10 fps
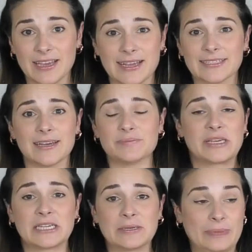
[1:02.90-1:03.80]
has not
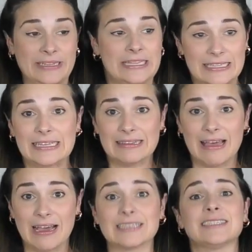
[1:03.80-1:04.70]
been completely
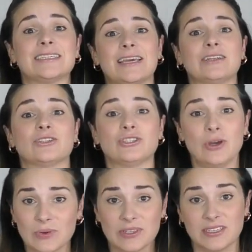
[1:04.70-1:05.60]
lost and you're
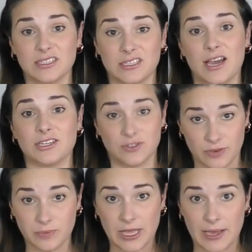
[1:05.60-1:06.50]
totally detached
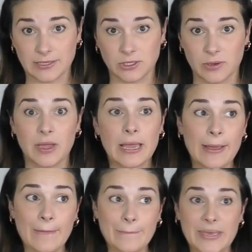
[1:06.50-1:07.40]
from the classroom,
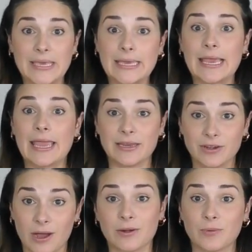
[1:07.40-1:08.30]
being a
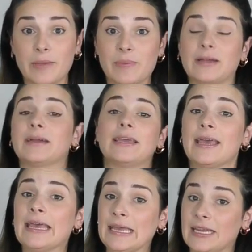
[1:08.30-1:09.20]
non-weight
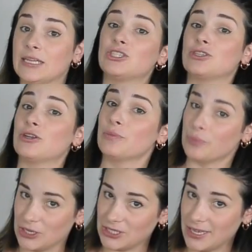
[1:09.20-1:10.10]
bearing injured
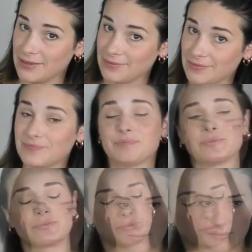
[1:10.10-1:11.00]
person.
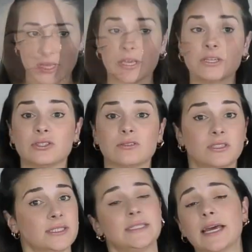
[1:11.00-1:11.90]
So
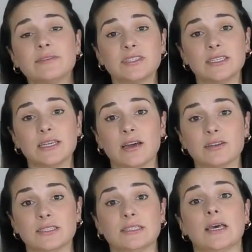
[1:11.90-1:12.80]
instead of sitting
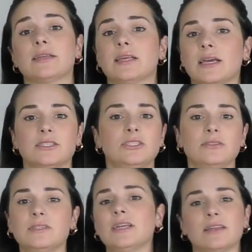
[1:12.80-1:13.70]
out on the sidelines,
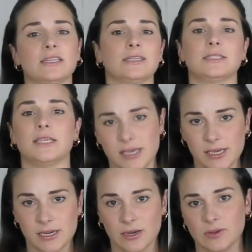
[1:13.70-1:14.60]
doing nothing,
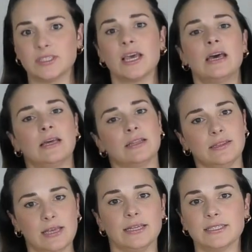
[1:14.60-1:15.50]
taking notes,
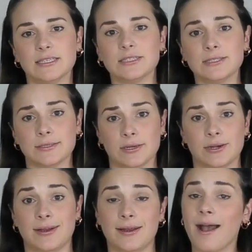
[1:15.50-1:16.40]
let's get
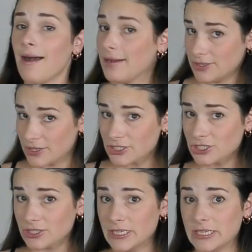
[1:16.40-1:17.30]
started on your
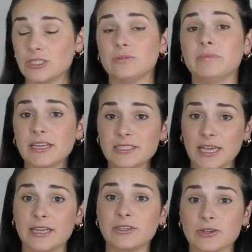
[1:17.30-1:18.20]
journey to
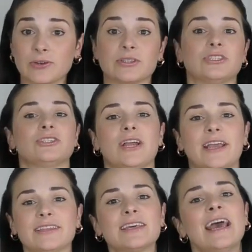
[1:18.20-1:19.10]
maintain your core
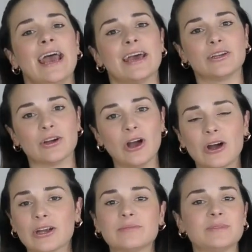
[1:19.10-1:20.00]
strength and your
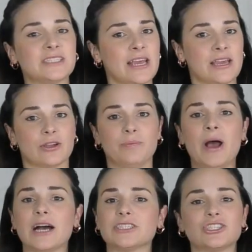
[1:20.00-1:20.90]
arms, your
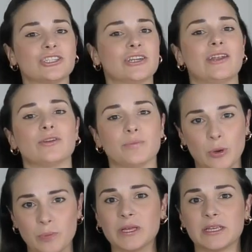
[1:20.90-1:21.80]
posture, and your
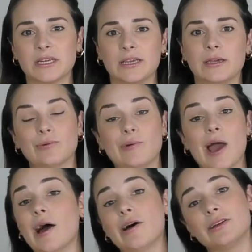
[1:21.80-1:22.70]
mobility
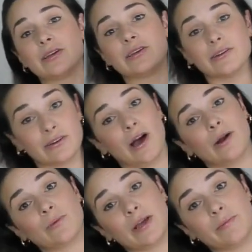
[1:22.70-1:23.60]
while you're
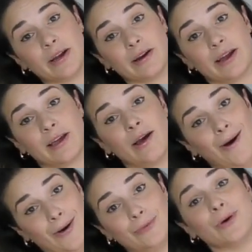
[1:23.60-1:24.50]
non-weight bearing
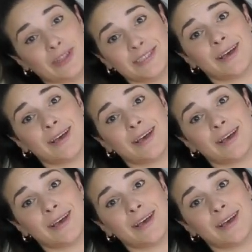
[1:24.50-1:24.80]
on one